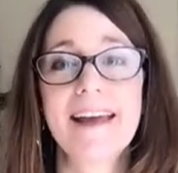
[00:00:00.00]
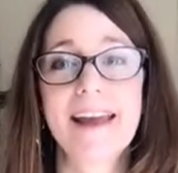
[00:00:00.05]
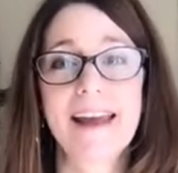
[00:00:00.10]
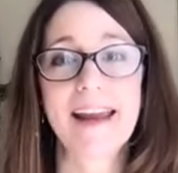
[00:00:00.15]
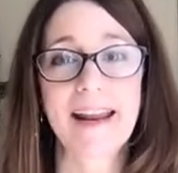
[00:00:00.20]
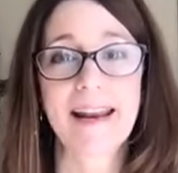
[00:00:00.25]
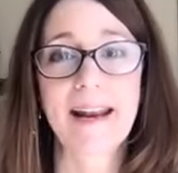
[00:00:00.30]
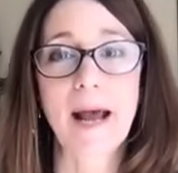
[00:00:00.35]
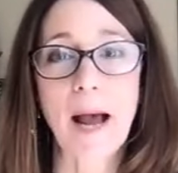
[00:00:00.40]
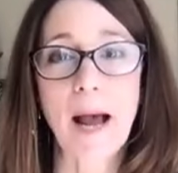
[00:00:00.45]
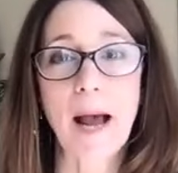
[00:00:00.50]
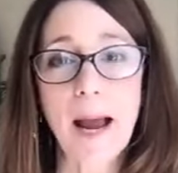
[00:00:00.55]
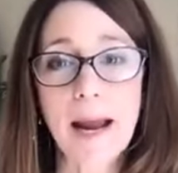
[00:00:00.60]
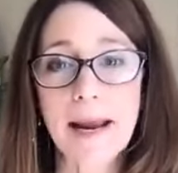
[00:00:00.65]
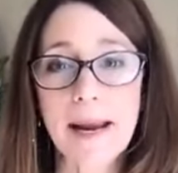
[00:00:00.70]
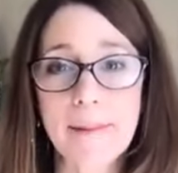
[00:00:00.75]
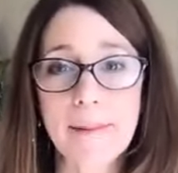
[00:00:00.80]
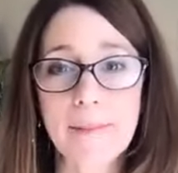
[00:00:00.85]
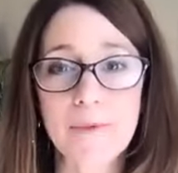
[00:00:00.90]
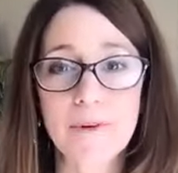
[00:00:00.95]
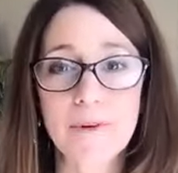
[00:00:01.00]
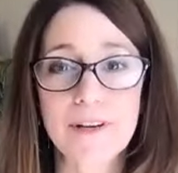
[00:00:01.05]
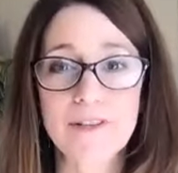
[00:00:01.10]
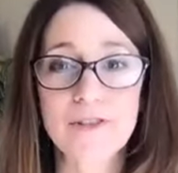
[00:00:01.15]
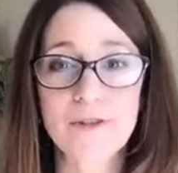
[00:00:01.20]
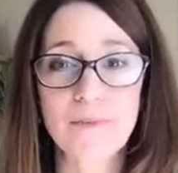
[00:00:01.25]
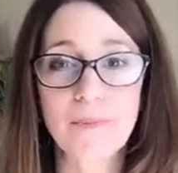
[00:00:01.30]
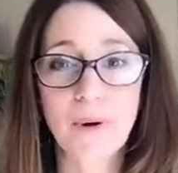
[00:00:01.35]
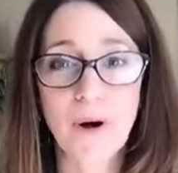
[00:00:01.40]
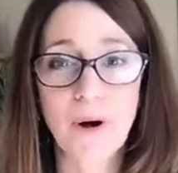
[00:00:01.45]
And I am going
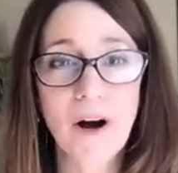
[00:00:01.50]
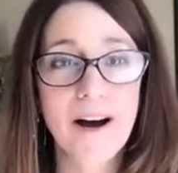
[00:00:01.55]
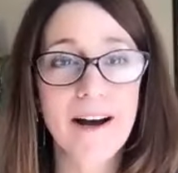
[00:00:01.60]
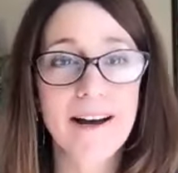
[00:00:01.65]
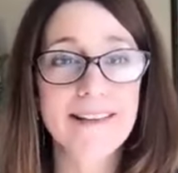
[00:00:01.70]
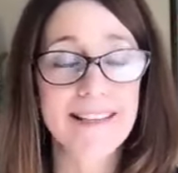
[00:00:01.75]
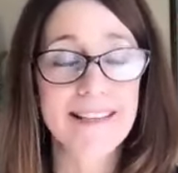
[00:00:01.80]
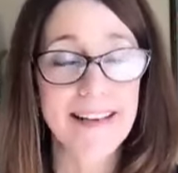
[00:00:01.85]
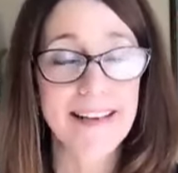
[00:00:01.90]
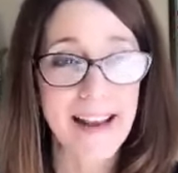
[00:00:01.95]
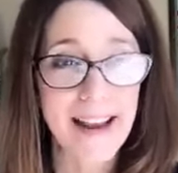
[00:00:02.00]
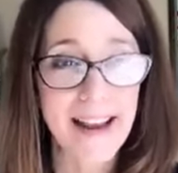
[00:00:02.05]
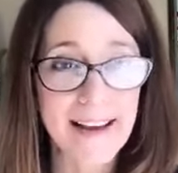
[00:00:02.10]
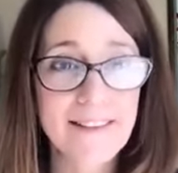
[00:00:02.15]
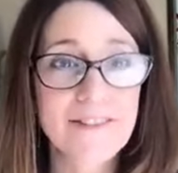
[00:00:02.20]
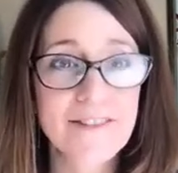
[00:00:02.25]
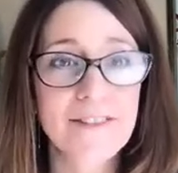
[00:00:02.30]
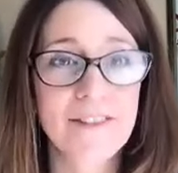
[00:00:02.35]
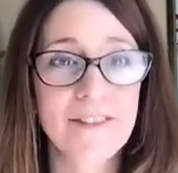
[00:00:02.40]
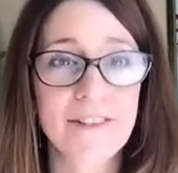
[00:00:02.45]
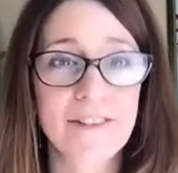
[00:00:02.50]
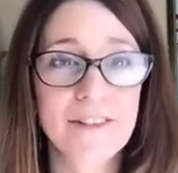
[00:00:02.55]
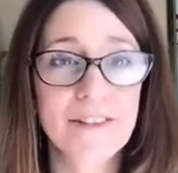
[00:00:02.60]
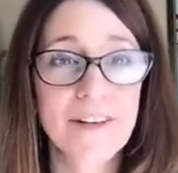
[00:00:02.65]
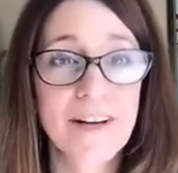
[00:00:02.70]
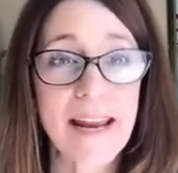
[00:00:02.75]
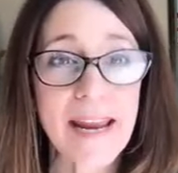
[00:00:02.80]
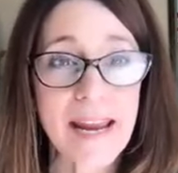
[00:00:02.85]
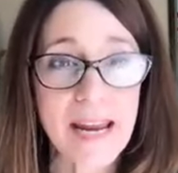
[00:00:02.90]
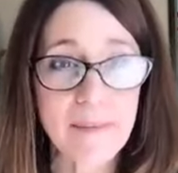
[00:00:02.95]
to pause and ask
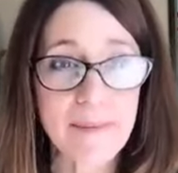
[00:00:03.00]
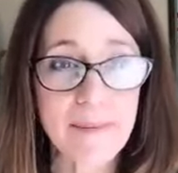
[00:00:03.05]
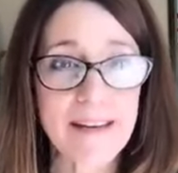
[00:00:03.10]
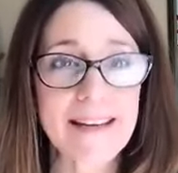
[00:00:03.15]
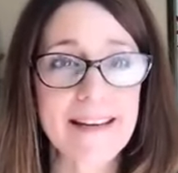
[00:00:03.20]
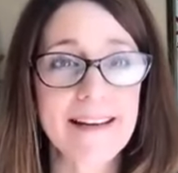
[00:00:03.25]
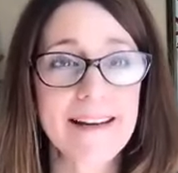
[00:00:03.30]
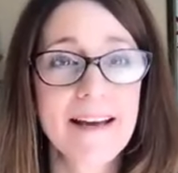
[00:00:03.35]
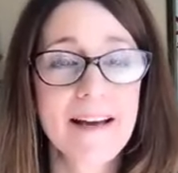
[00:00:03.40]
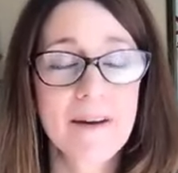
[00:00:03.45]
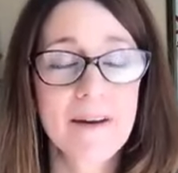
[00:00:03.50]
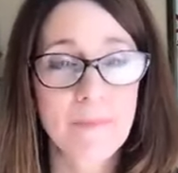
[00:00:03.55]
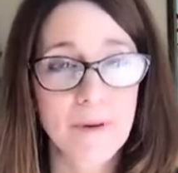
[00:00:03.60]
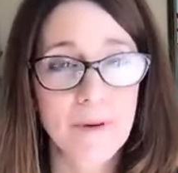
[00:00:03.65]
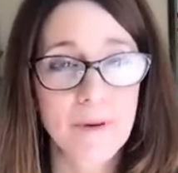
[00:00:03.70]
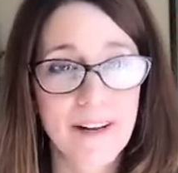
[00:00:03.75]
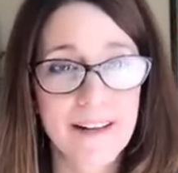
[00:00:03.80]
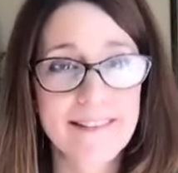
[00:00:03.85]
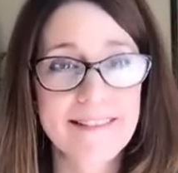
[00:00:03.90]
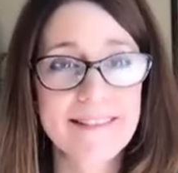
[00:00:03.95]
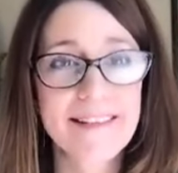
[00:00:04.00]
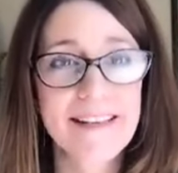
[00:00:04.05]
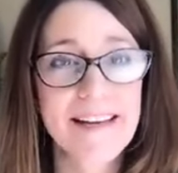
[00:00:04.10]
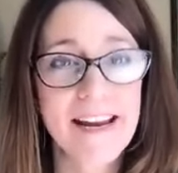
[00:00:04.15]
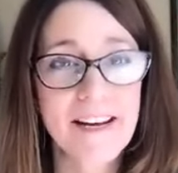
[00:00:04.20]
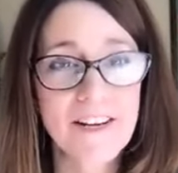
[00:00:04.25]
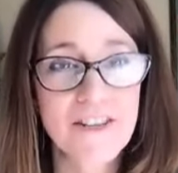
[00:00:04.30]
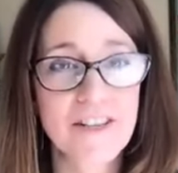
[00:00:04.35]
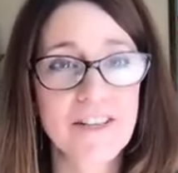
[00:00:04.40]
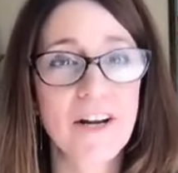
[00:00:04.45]
her, Amy,
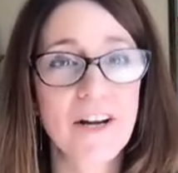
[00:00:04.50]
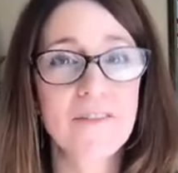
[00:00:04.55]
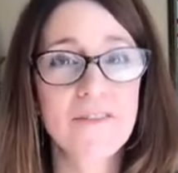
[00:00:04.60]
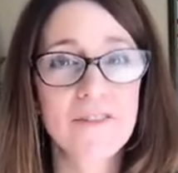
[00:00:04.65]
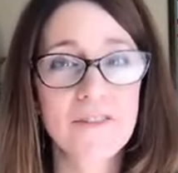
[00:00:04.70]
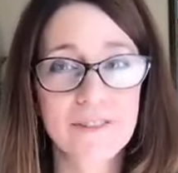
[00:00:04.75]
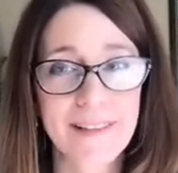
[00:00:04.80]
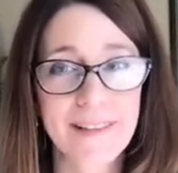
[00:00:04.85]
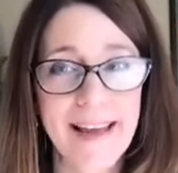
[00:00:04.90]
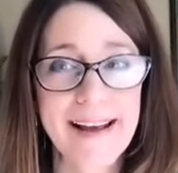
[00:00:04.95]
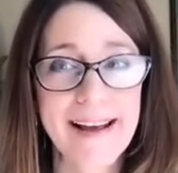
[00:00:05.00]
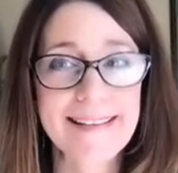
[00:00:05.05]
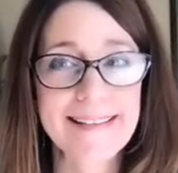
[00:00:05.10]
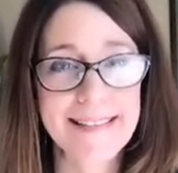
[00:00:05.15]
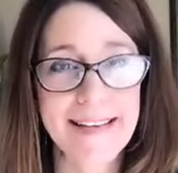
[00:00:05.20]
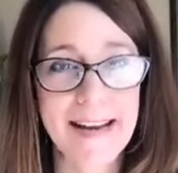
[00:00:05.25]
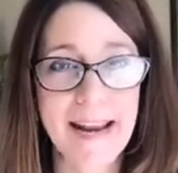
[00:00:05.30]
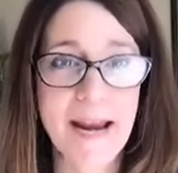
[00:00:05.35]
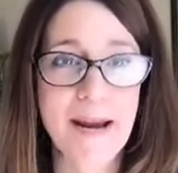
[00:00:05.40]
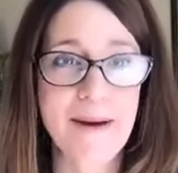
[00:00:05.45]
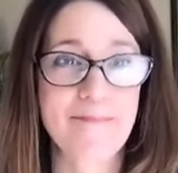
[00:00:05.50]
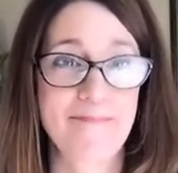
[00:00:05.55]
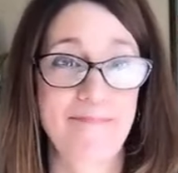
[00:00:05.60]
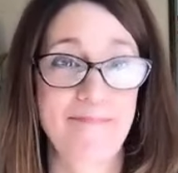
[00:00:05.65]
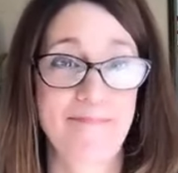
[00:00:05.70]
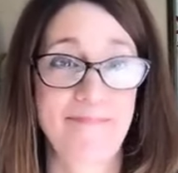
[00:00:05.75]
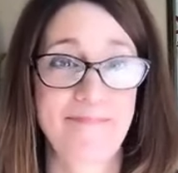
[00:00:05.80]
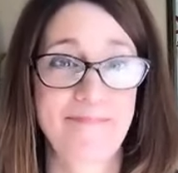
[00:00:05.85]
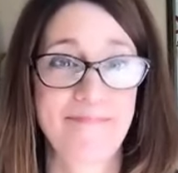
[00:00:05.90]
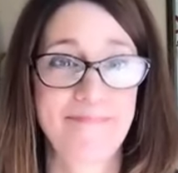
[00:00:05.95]
pronunciation of your last name.